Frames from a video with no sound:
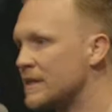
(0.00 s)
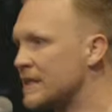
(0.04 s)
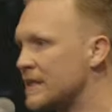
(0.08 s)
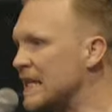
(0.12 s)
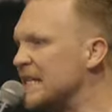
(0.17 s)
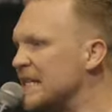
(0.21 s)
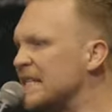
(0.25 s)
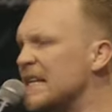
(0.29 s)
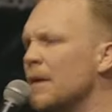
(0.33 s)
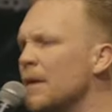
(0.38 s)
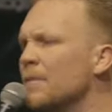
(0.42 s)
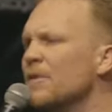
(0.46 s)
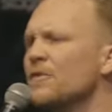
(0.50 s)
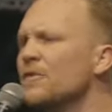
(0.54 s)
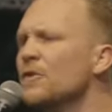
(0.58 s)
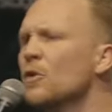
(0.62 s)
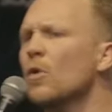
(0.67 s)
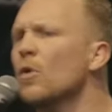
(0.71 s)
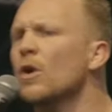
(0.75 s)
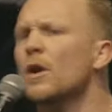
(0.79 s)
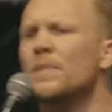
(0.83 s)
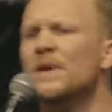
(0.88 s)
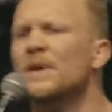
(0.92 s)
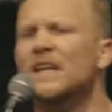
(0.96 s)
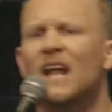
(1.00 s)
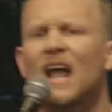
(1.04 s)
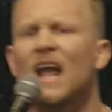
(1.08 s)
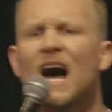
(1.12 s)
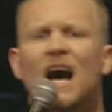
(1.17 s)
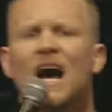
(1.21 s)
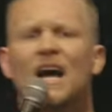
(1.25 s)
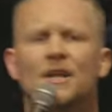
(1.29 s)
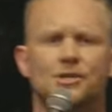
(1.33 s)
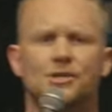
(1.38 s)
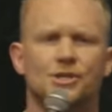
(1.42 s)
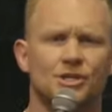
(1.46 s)
See, some of you want to be
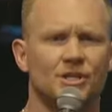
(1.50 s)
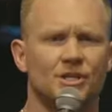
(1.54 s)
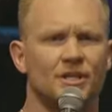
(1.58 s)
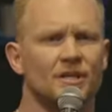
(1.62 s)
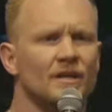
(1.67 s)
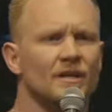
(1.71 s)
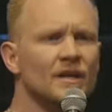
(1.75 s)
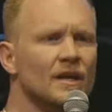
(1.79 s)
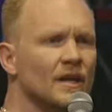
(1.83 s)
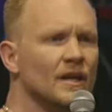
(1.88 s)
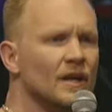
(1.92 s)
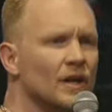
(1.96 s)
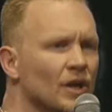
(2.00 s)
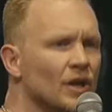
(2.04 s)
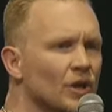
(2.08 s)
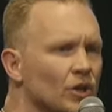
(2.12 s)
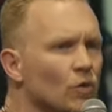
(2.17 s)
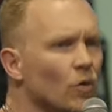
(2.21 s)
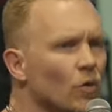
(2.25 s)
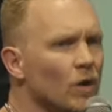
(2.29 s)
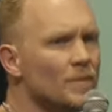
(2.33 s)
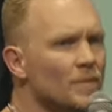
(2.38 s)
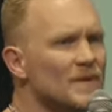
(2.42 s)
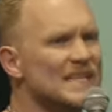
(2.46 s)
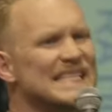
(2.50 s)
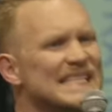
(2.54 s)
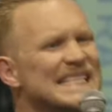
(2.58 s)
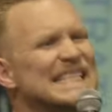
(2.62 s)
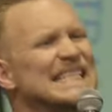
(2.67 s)
launched. You want to be